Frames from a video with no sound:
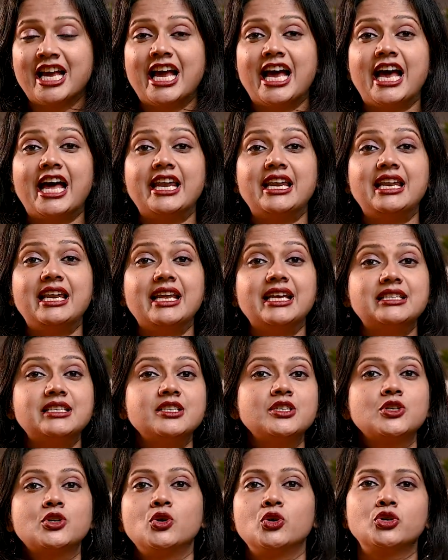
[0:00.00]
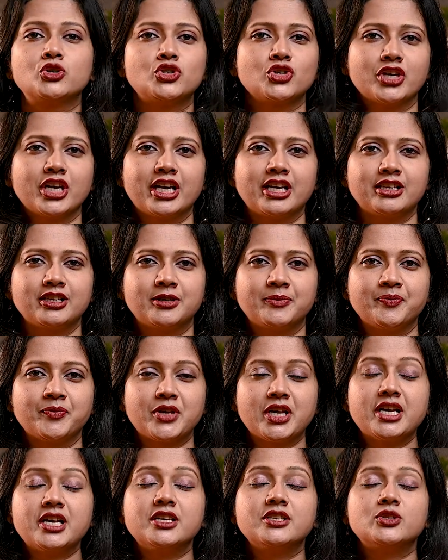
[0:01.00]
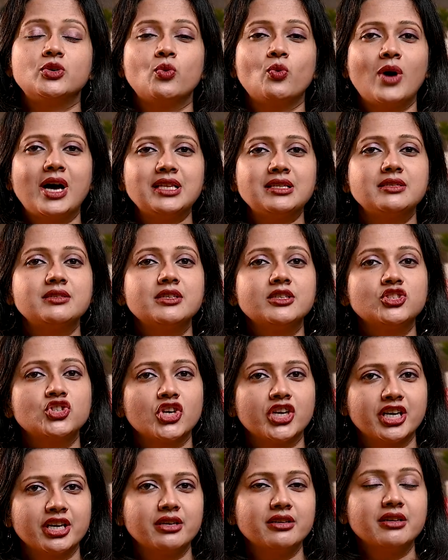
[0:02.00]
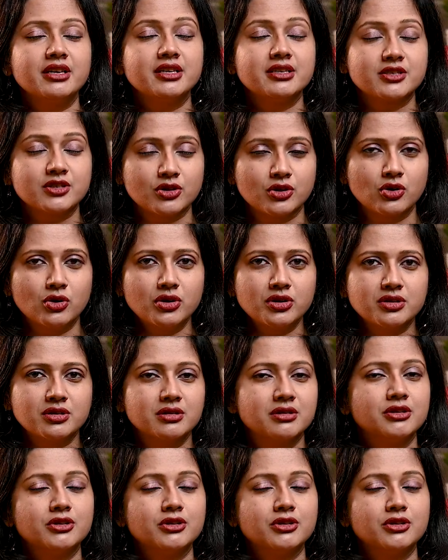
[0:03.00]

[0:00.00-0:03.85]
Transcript: And let it cook together. So once the chicken is cooked,